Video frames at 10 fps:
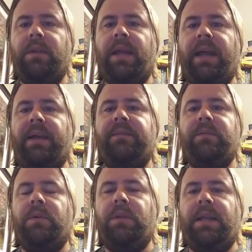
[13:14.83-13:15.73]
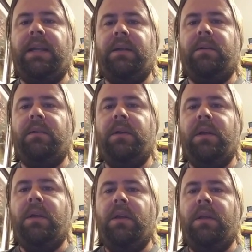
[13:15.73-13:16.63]
they have to allow
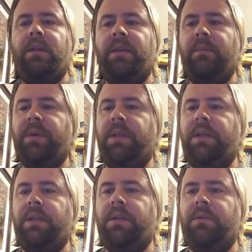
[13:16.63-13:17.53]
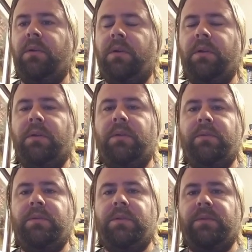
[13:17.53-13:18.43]
the ability to draw
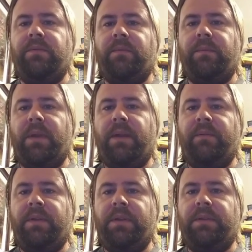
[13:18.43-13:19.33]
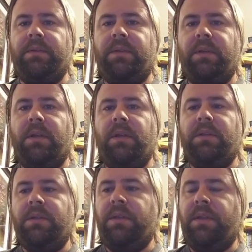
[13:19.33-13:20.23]
conclusions from evidence
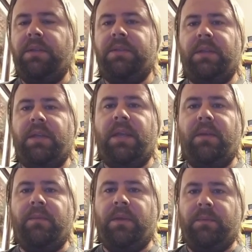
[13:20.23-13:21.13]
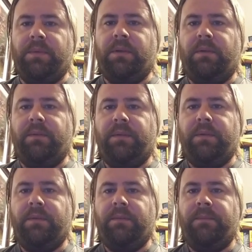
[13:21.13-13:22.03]
to things that can't be observed.